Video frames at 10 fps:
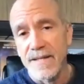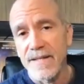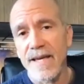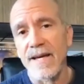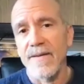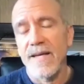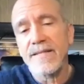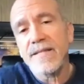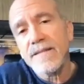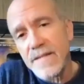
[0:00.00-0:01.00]
Yeah, it's
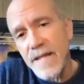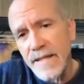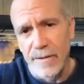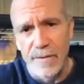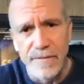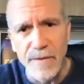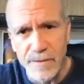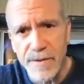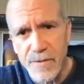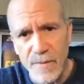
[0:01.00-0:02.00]
a secondary
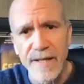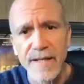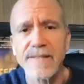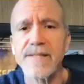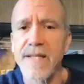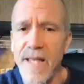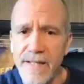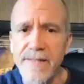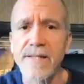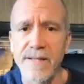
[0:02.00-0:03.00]
focus, right? It's an
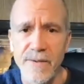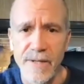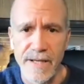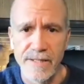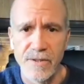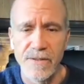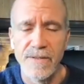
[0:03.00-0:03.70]
ancillary action.